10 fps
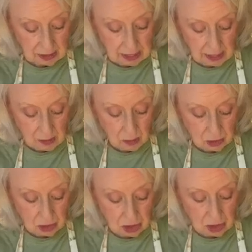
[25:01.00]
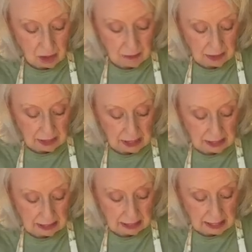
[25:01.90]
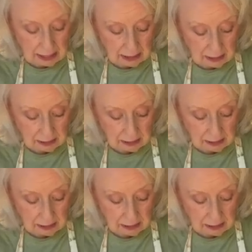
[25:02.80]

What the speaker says: I want chunky potato salad.